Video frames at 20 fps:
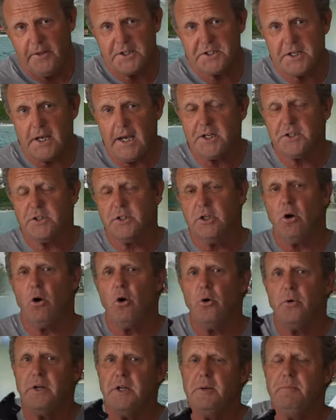that's
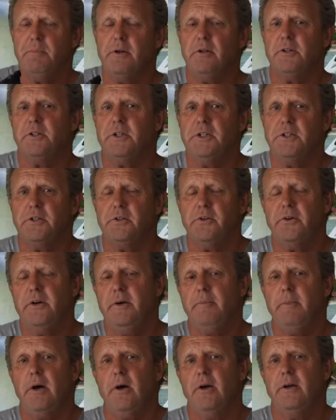actually already built into
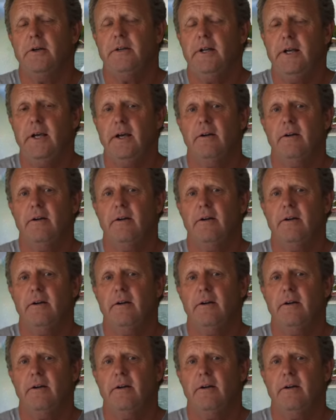the remote.